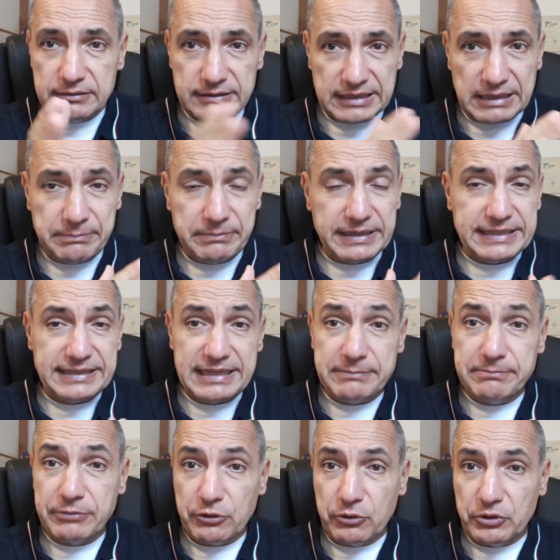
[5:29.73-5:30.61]
step-by-step
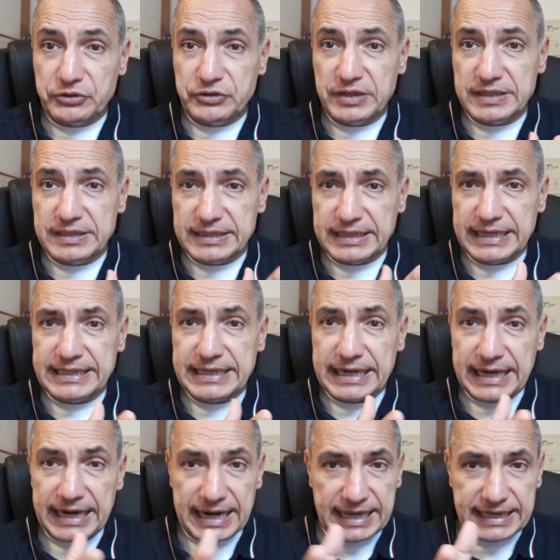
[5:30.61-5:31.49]
-step process in
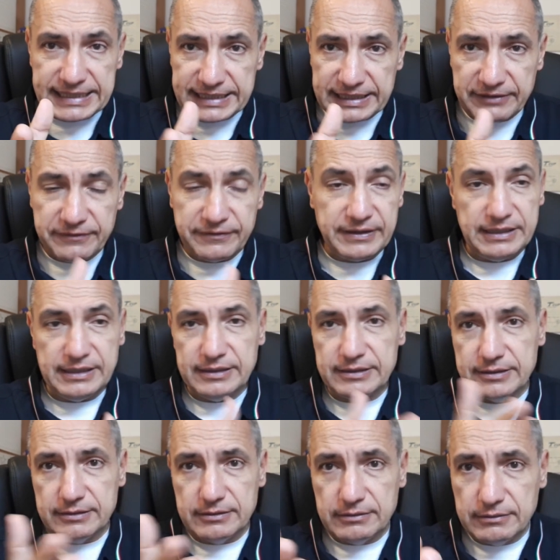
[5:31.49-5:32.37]
analyzing things,
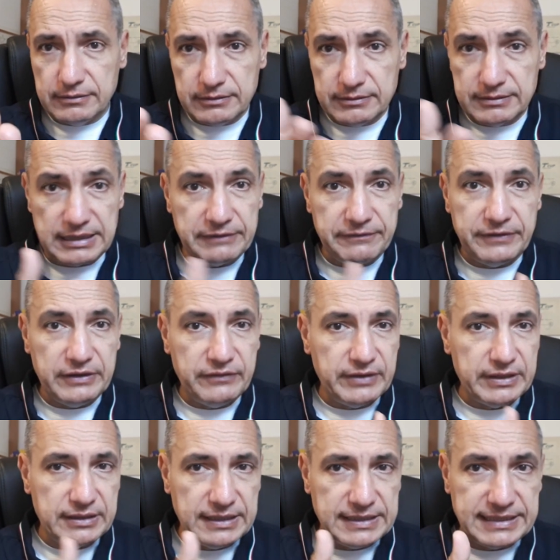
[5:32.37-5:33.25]
something
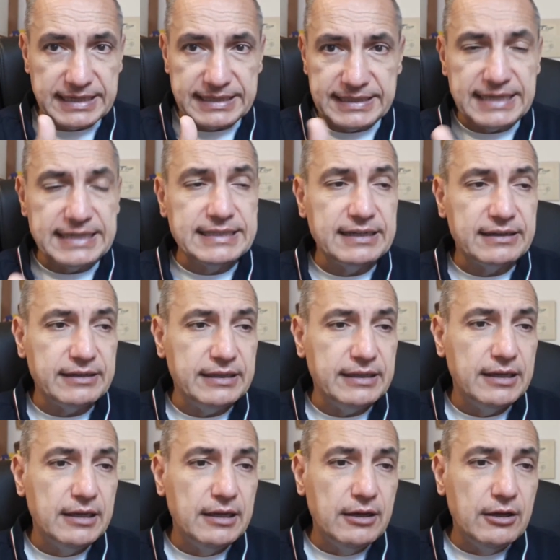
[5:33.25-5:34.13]
that is necessary
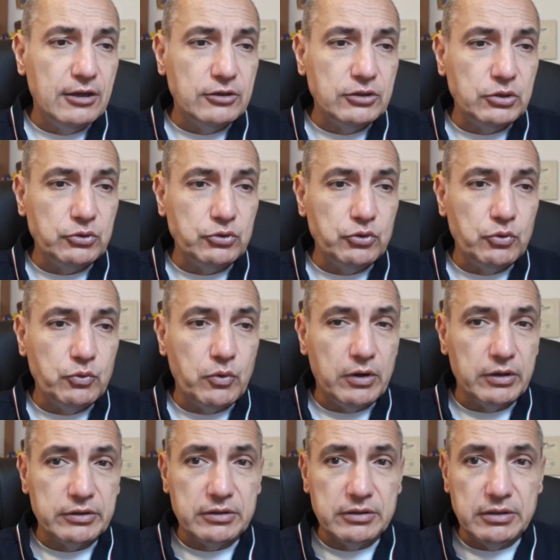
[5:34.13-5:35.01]
to do
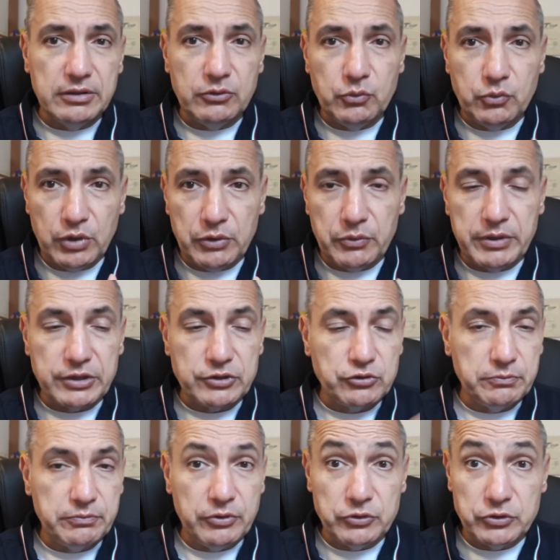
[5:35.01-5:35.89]
what we were
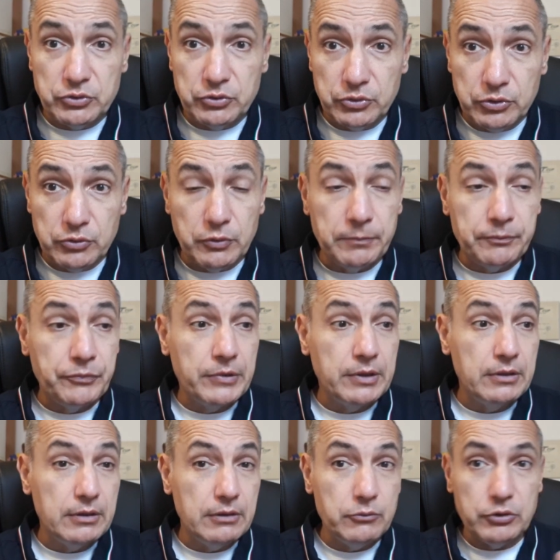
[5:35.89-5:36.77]
supposed to do,
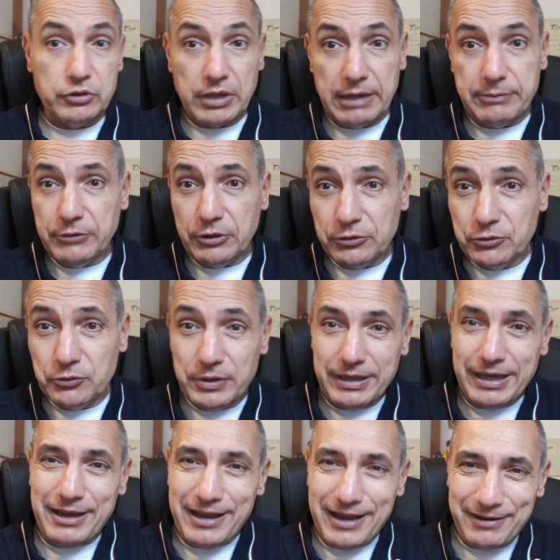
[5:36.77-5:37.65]
what I'm not
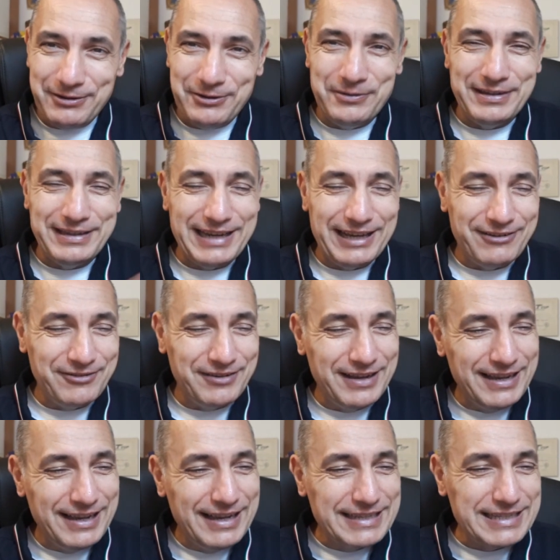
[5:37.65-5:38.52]
doing, I'm doing now
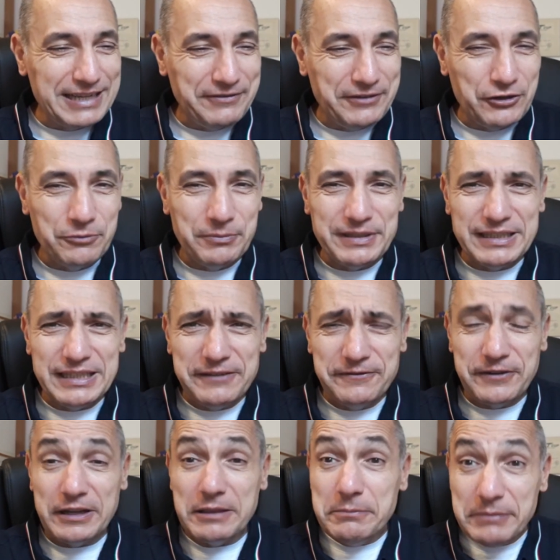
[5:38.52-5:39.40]
something completely
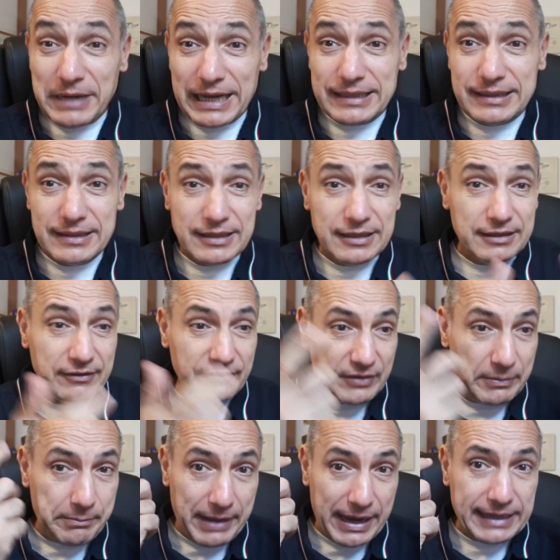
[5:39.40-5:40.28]
different, but
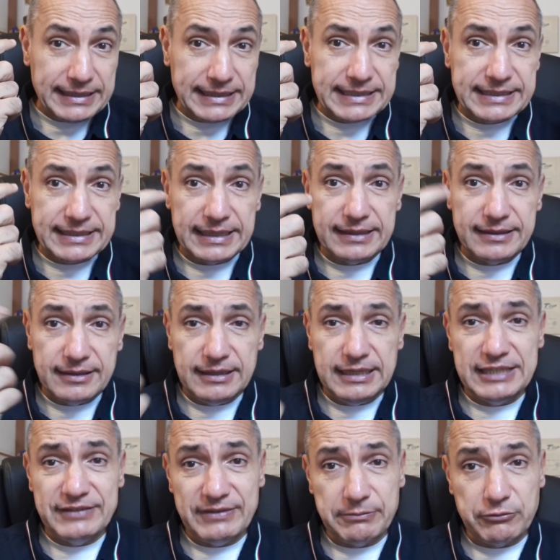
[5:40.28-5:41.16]
the mindset
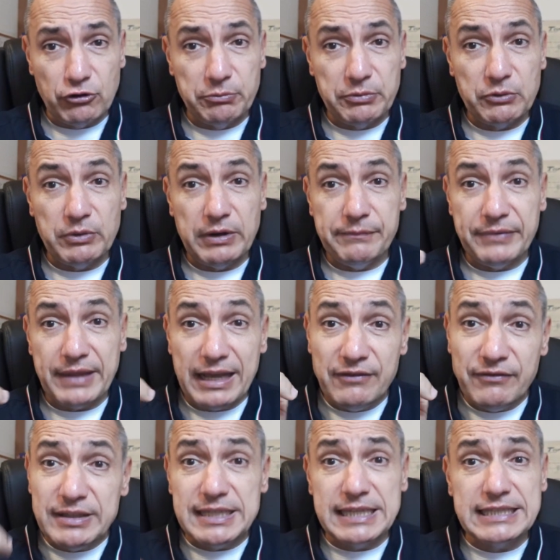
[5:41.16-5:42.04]
is the proper one.
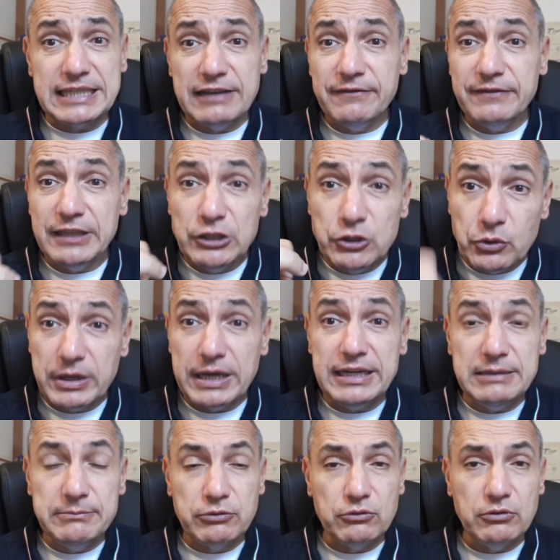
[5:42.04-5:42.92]
And this is something you can
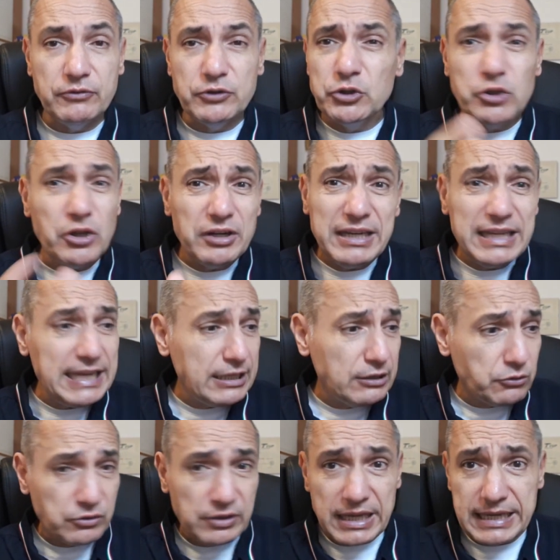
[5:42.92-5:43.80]
improve. You don't need
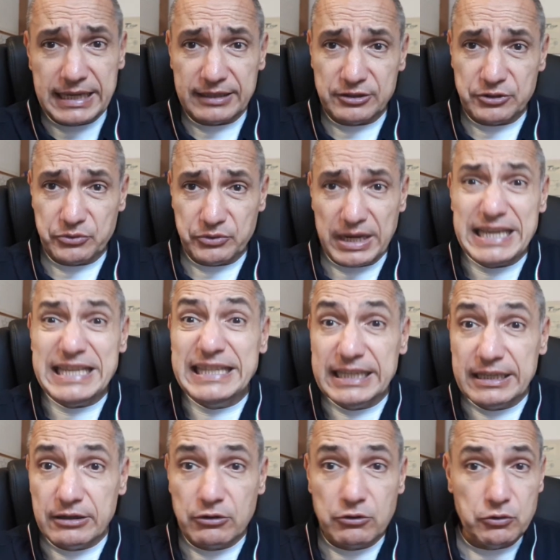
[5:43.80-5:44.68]
to take a
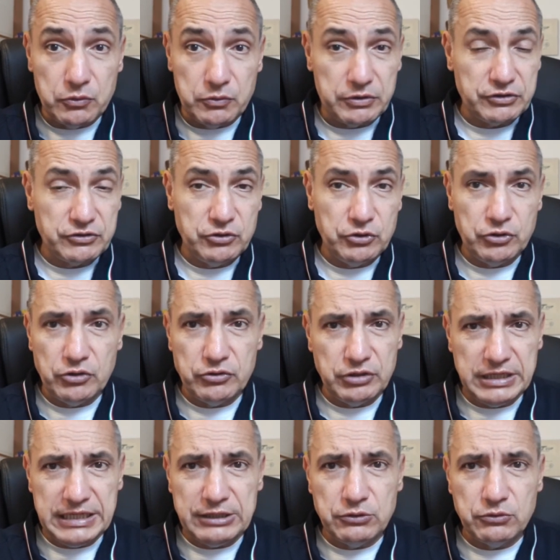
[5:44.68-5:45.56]
trading course, you don't
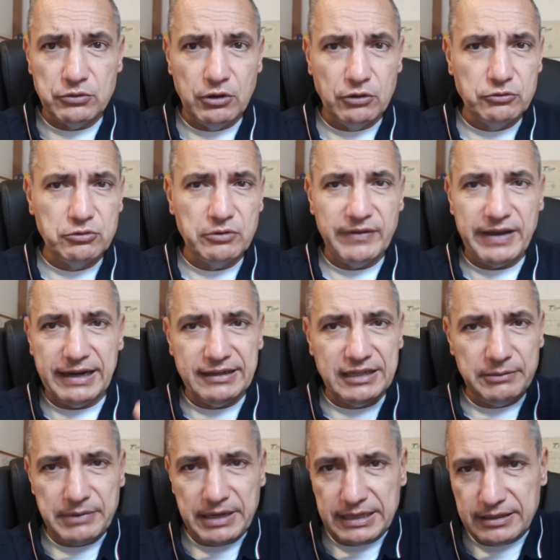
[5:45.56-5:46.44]
need to go to the
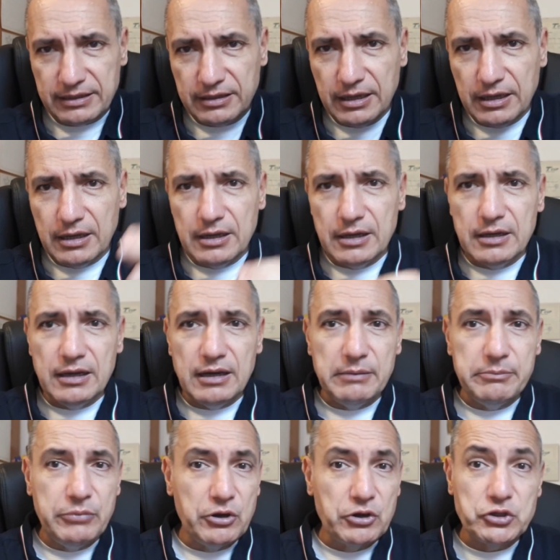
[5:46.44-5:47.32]
ultimate uh,
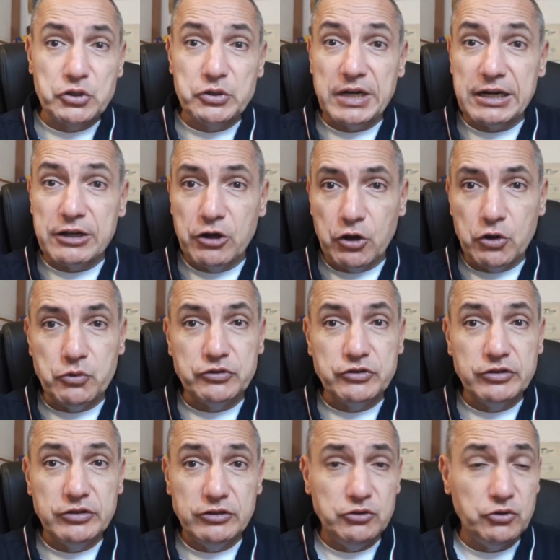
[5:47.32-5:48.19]
personal
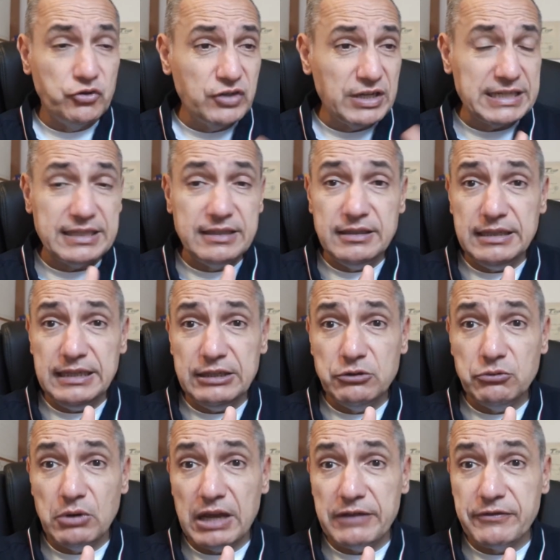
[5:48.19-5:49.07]
coach. You just need
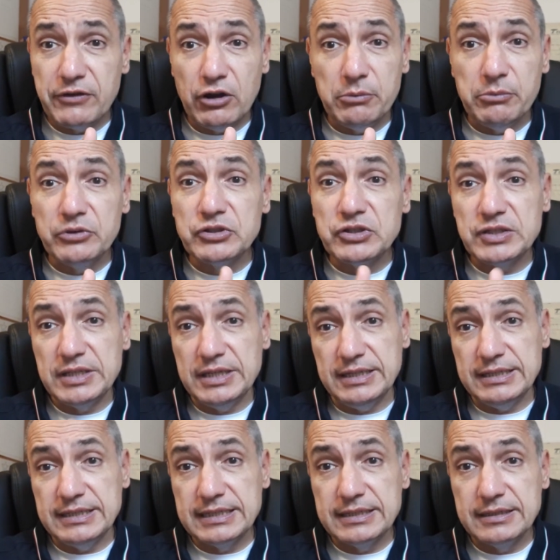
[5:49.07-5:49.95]
to have common
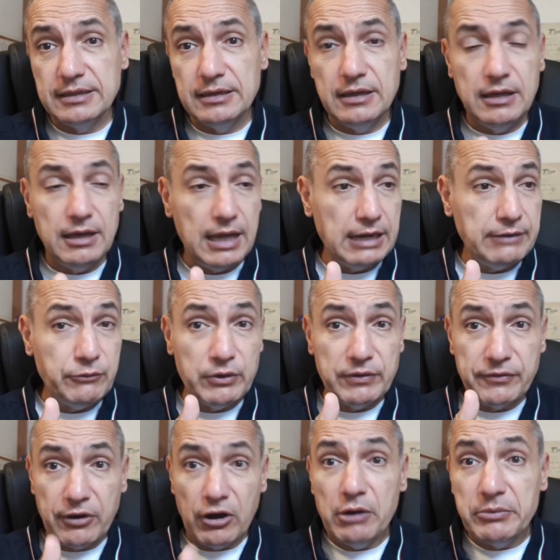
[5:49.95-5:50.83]
sense. And
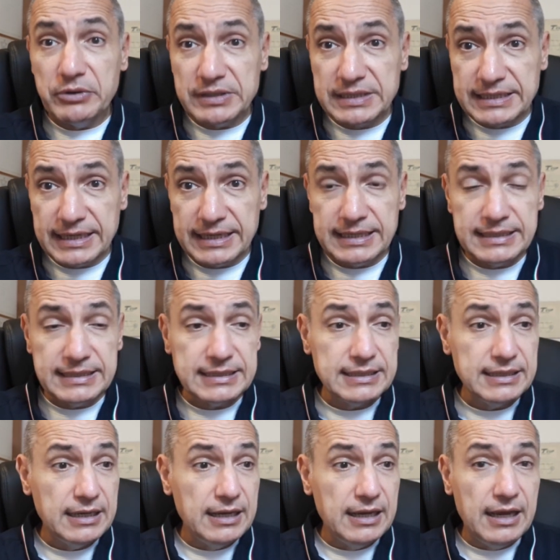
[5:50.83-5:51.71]
with common sense
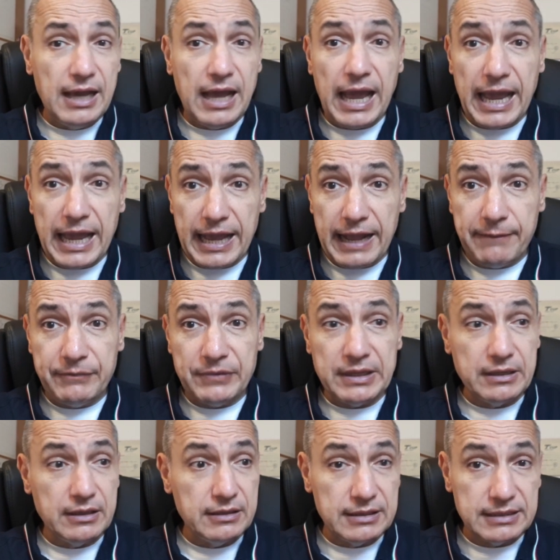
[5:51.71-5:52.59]

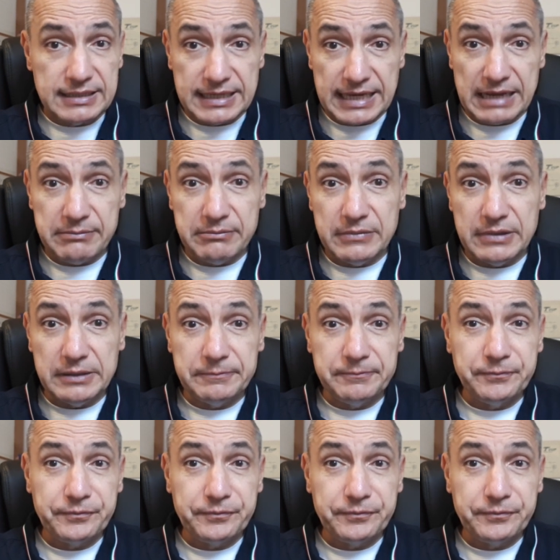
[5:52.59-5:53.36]
and some